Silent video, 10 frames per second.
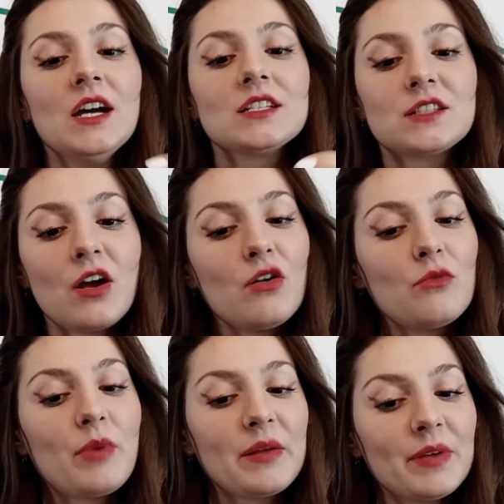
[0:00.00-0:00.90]

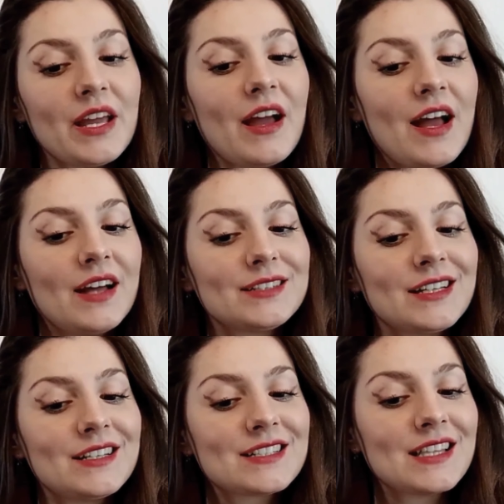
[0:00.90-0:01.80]
So BABYCAT
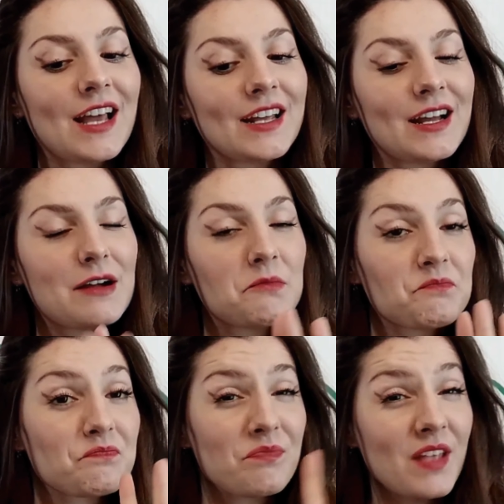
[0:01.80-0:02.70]
is like
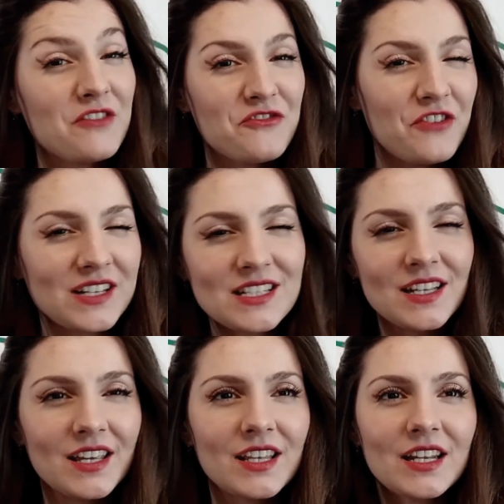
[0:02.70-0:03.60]
a fuzzy
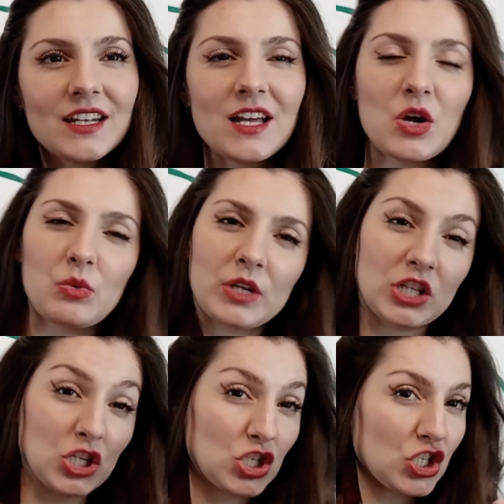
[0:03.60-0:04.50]
kitten
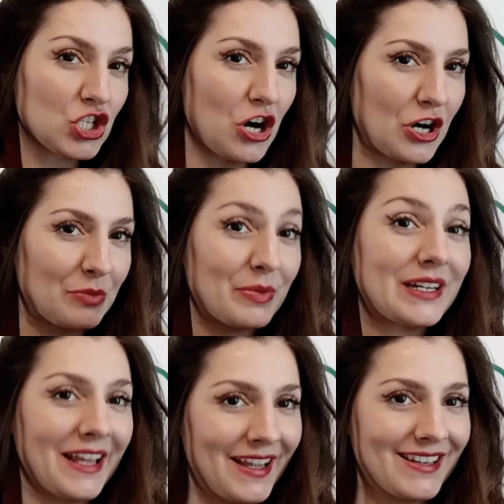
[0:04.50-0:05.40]
with
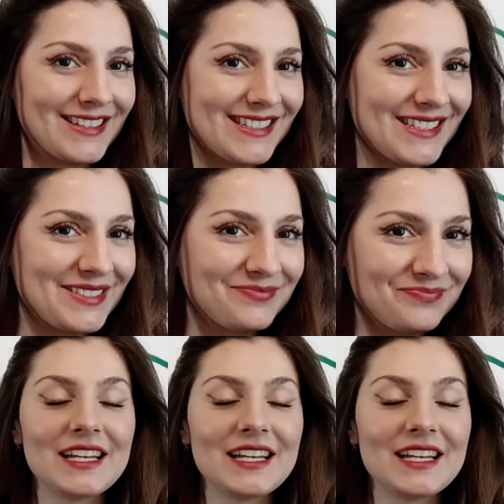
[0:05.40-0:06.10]
sharp nails.